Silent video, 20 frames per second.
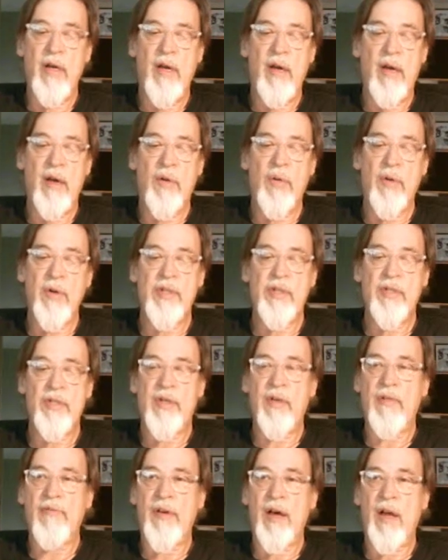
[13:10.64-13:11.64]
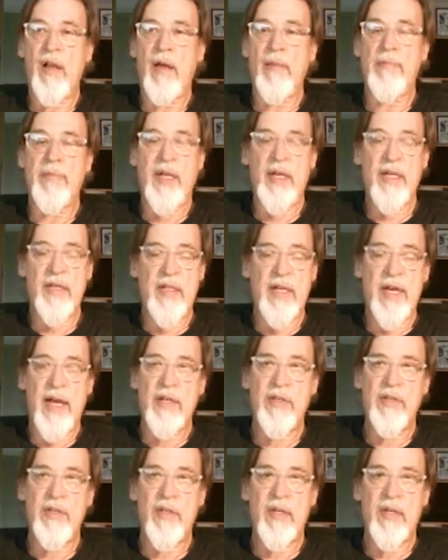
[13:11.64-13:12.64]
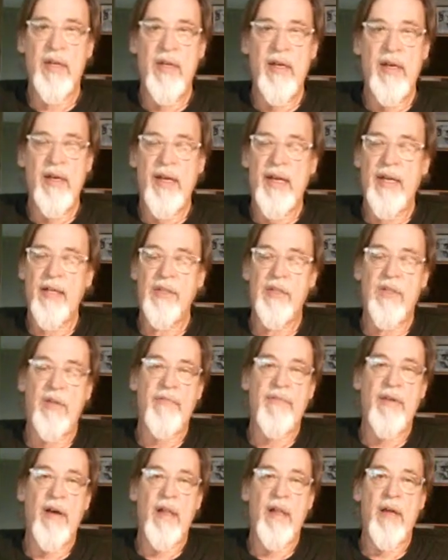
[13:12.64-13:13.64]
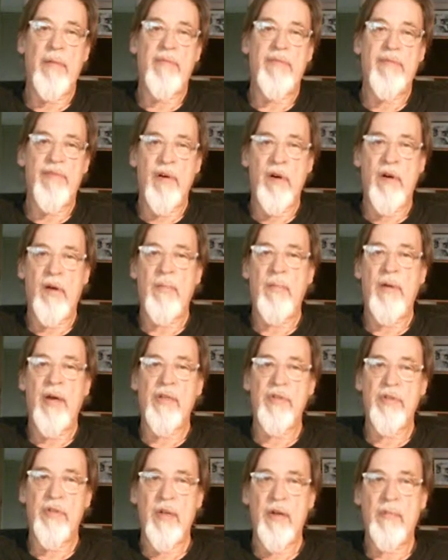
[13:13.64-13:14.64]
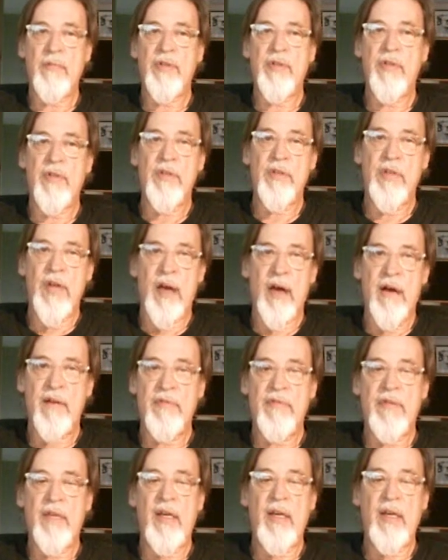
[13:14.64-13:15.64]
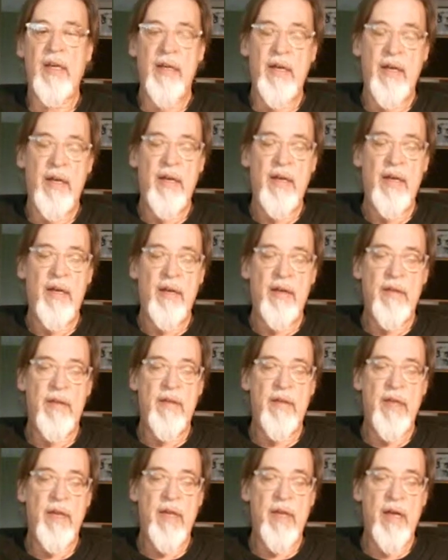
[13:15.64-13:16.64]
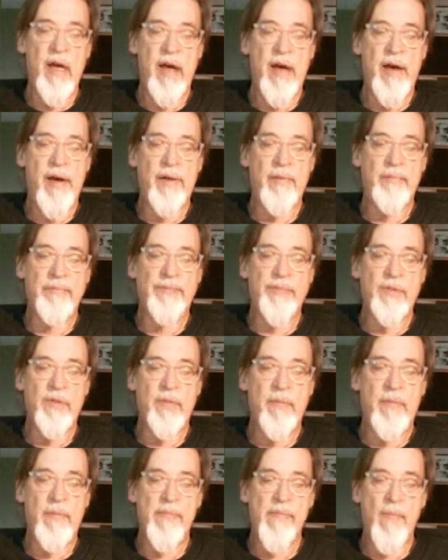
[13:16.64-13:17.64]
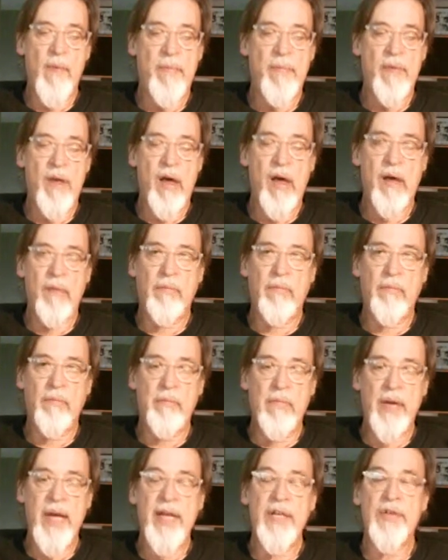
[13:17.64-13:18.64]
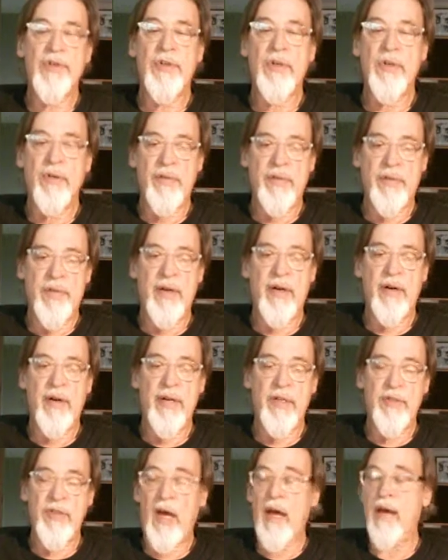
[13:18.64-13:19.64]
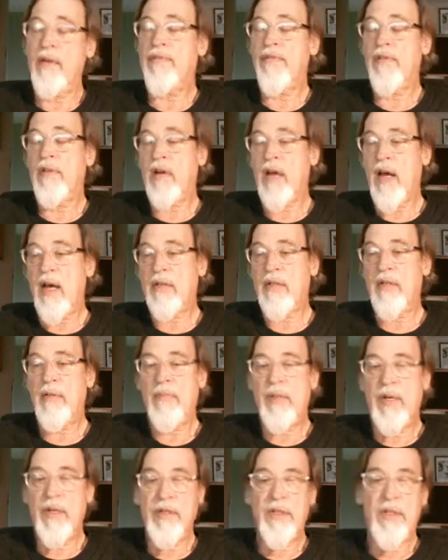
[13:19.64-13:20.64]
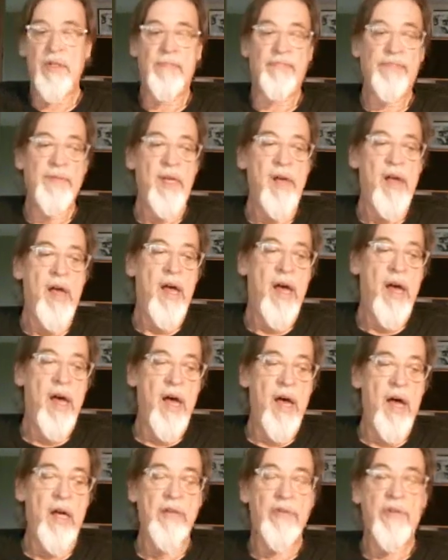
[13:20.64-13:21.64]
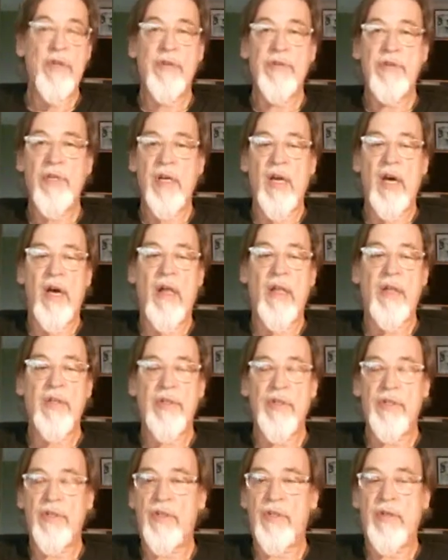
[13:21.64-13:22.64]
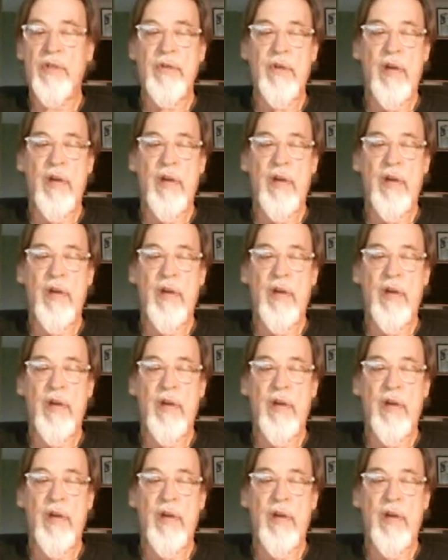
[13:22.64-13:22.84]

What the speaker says: major theories. I forgot to mention, sociologists do not all share the same paradigm, as you probably learned during your reading. That's one big difference between